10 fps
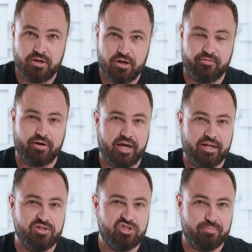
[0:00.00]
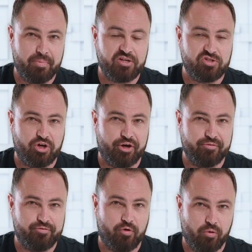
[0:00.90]
of our energy mix
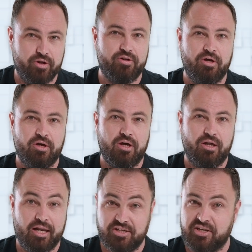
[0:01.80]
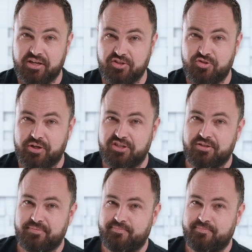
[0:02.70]
going forward. Let's get into it.